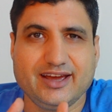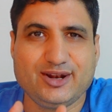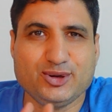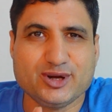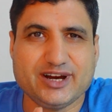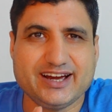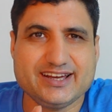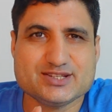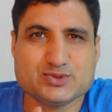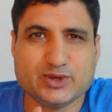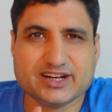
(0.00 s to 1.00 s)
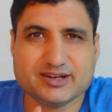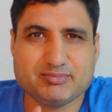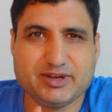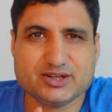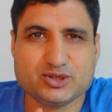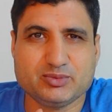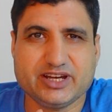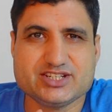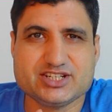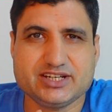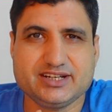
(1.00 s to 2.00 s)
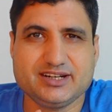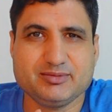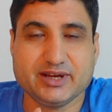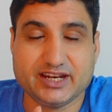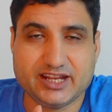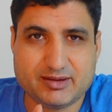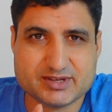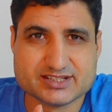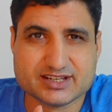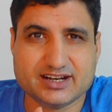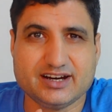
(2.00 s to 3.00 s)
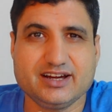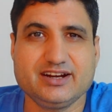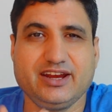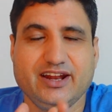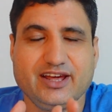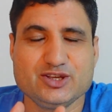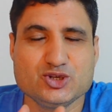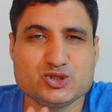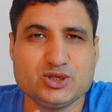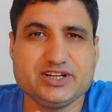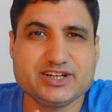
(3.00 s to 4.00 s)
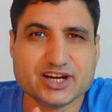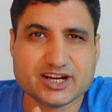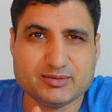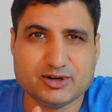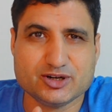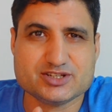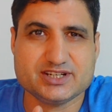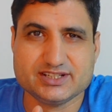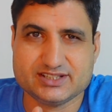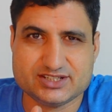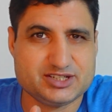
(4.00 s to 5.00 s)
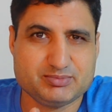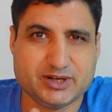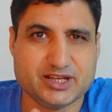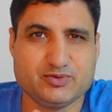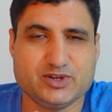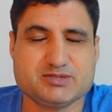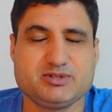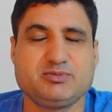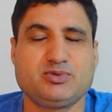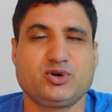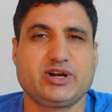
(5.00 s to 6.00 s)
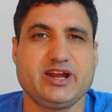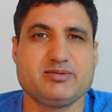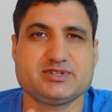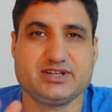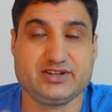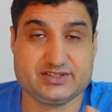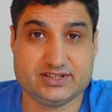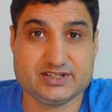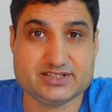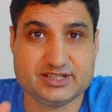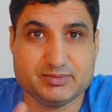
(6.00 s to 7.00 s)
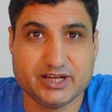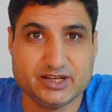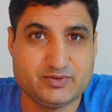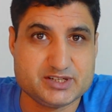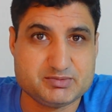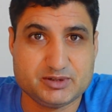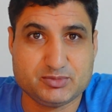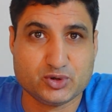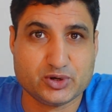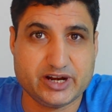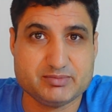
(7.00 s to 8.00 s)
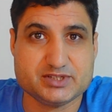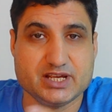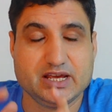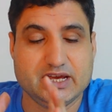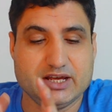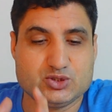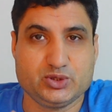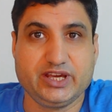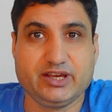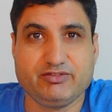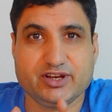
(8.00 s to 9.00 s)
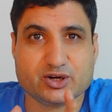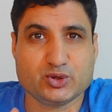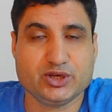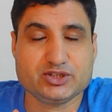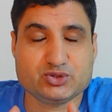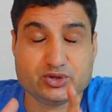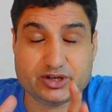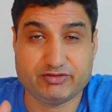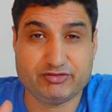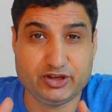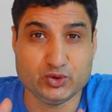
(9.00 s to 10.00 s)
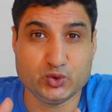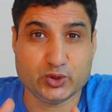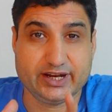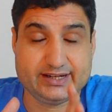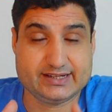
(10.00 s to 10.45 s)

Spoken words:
Hello guys, welcome back to my channel. My name is Khan and I usually talk about citizenship by investment programs and residency by investment programs. Today we are going to review and